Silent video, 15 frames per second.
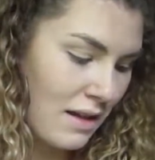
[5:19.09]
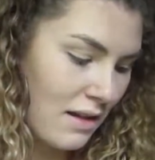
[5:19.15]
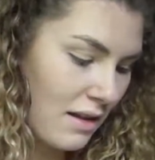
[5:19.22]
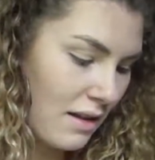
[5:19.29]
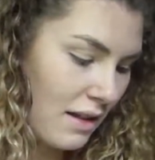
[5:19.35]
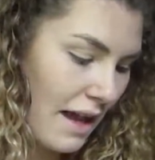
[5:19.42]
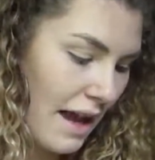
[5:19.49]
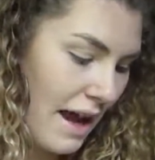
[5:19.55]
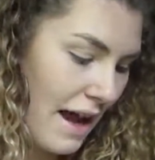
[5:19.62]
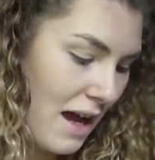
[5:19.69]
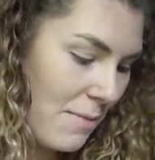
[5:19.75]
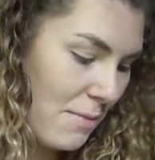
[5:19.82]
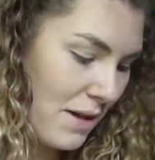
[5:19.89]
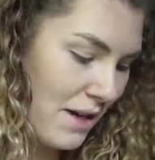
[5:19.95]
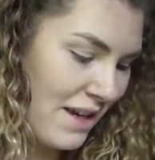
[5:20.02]

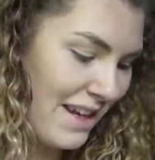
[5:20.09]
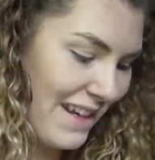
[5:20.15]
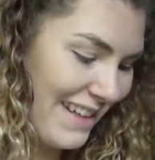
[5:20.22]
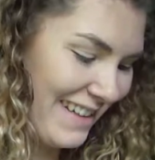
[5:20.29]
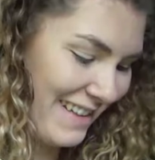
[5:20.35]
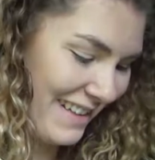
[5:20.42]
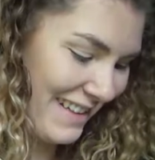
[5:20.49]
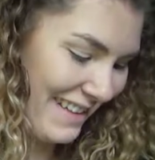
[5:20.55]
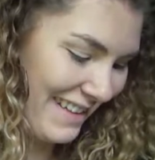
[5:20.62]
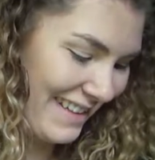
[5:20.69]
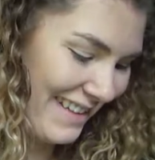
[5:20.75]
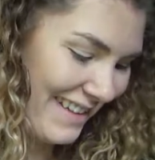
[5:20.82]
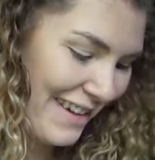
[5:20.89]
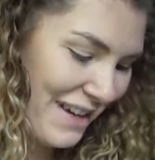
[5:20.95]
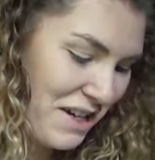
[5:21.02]
collab
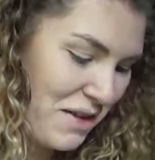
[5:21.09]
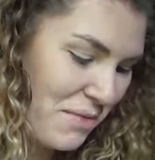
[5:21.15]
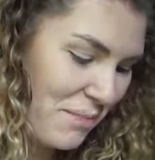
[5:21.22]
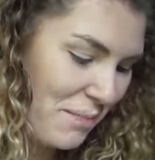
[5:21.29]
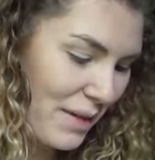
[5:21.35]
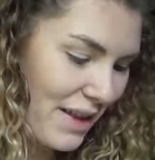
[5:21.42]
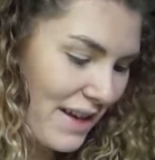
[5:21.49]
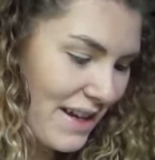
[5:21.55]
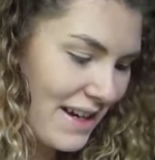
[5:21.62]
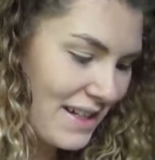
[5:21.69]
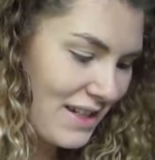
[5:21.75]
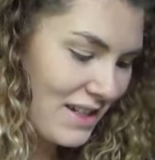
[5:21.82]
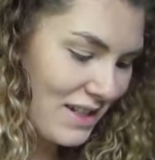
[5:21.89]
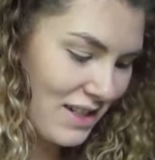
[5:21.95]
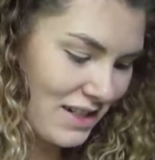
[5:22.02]

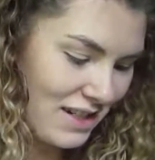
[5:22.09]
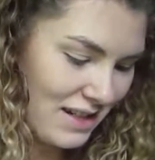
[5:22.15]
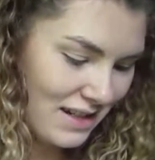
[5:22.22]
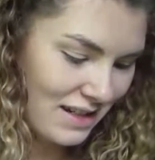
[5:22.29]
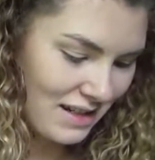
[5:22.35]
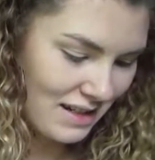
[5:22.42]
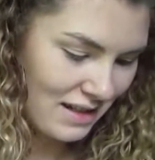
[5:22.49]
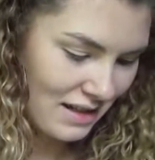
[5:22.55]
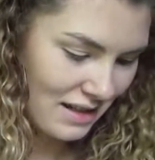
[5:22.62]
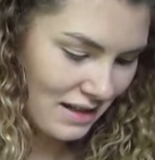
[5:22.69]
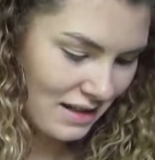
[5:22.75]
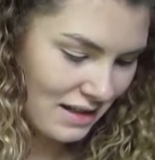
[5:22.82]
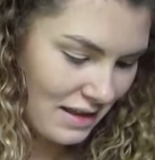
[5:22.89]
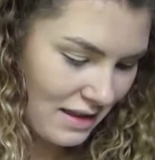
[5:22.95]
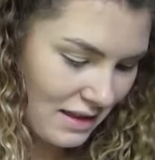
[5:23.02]
blush
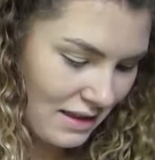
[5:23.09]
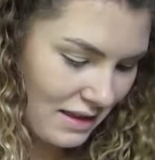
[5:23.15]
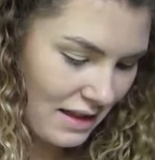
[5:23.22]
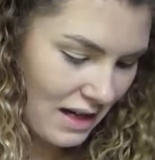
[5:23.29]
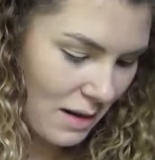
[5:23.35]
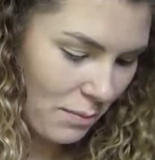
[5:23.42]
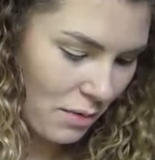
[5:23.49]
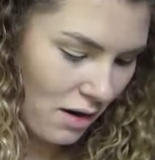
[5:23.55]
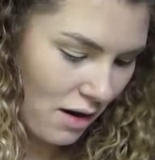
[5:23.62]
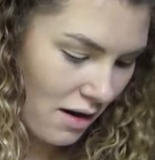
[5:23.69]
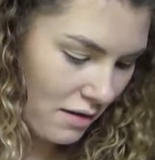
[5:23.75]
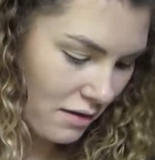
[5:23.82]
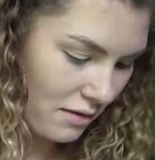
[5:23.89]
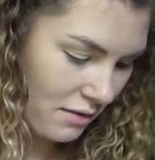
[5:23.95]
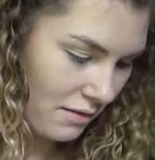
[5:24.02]
that I
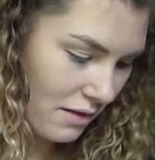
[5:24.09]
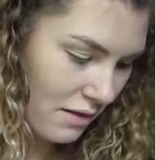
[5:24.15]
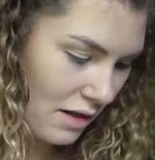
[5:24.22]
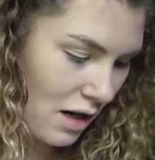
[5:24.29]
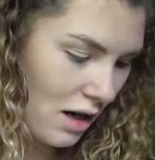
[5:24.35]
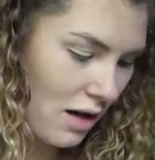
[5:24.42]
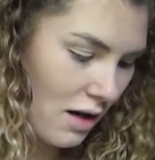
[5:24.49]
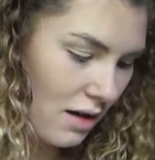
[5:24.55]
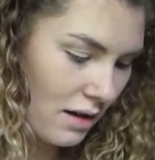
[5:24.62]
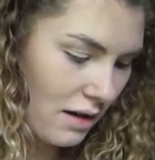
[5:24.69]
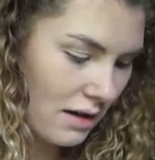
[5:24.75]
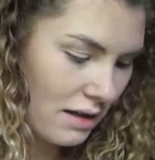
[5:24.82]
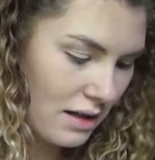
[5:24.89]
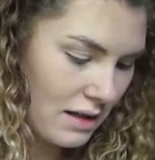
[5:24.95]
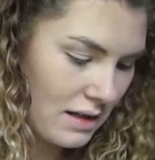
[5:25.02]
bought
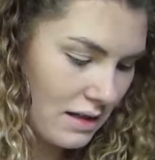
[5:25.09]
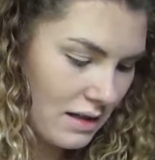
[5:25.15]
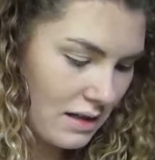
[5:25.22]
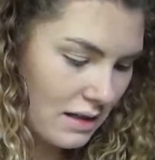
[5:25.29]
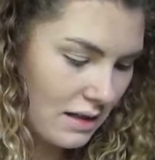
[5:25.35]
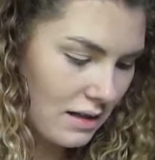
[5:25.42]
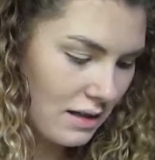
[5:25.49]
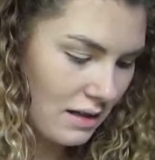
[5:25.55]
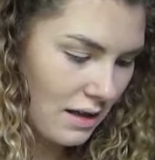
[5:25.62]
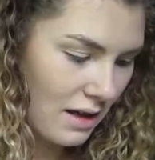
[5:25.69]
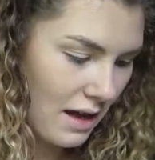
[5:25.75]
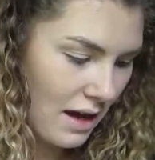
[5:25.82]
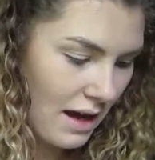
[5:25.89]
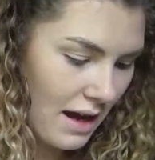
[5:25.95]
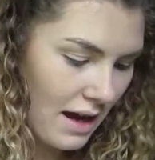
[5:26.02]
because
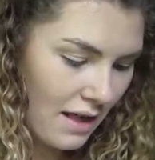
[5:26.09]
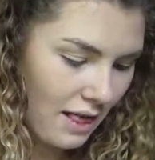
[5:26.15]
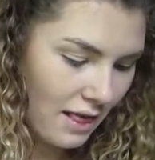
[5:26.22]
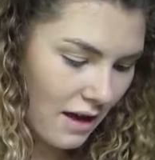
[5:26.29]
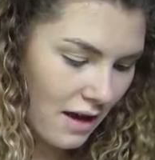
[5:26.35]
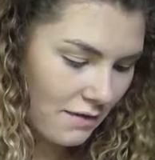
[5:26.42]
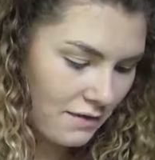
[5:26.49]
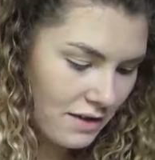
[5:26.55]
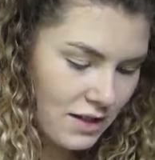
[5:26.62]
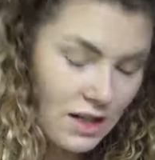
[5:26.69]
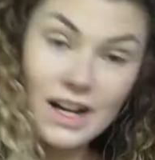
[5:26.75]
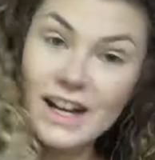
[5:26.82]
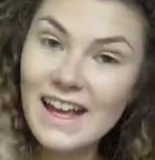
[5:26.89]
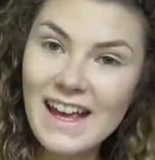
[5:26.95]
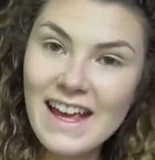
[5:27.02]
I love
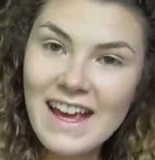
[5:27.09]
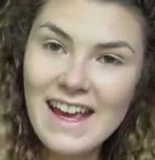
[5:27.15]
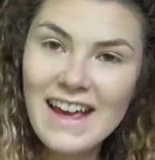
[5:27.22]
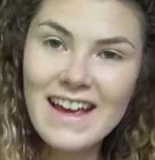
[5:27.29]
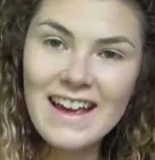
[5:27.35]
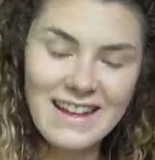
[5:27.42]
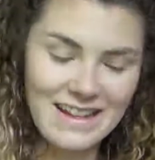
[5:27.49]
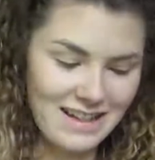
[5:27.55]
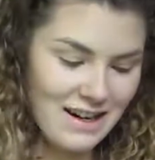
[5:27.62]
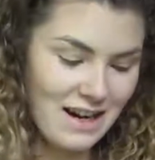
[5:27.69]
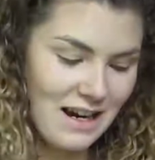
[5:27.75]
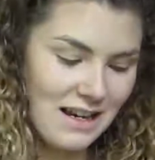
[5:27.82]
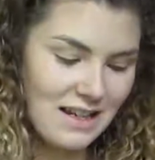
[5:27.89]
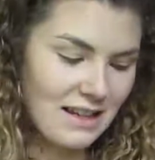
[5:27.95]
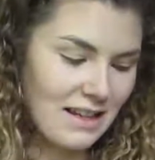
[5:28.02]
Snooki.
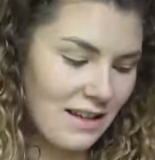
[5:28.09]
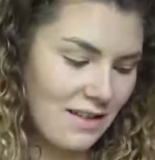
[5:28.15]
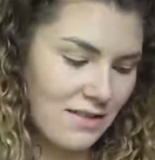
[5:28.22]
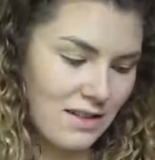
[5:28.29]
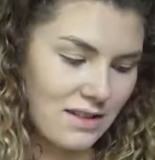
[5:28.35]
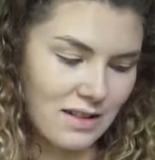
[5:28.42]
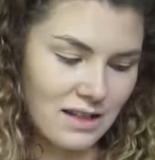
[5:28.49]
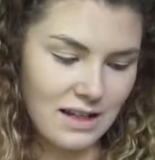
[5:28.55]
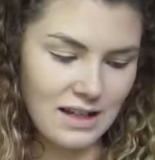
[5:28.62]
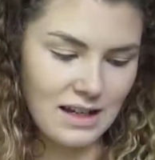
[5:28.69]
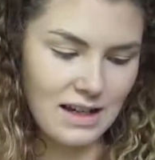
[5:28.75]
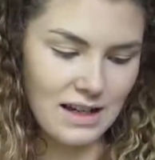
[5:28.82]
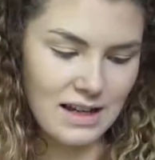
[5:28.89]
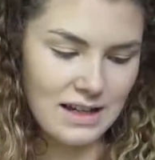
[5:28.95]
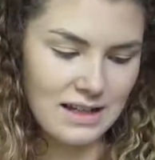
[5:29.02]
I did love Snooki.
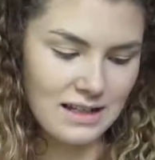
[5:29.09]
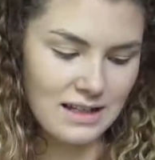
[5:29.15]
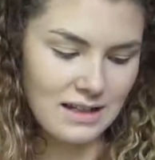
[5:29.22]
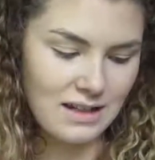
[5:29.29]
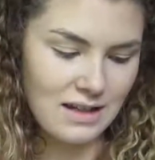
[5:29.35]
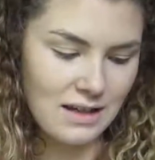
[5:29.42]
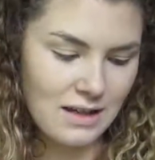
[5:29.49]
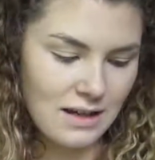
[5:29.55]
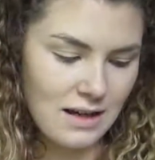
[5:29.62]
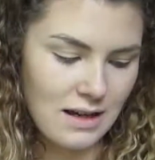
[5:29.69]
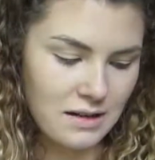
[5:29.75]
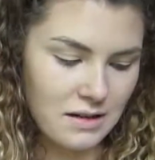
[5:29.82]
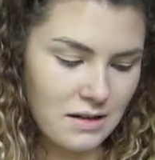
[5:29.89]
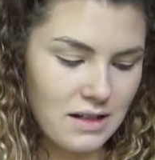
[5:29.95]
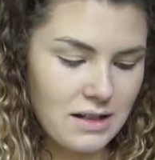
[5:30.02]
I guess, I
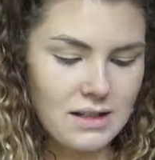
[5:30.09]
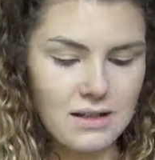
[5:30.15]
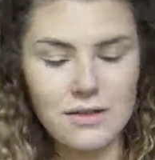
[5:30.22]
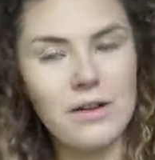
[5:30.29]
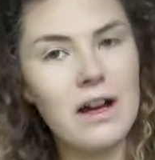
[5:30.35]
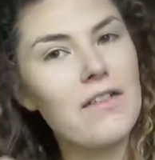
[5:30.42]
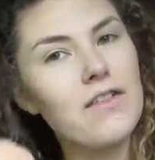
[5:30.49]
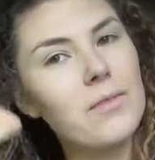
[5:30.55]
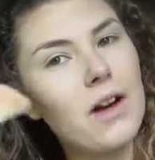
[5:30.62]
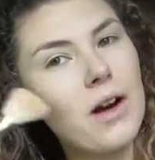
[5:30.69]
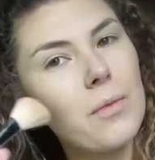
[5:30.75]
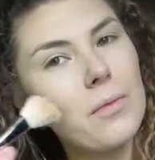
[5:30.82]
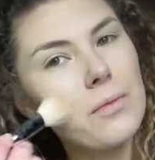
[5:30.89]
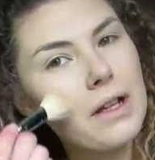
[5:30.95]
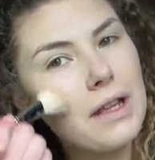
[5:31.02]
don't know, I still don't have a
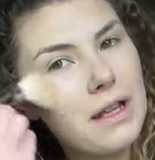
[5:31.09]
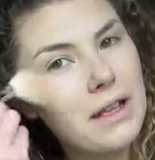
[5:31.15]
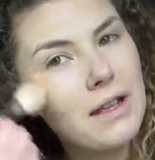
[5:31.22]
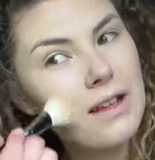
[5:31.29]
problem with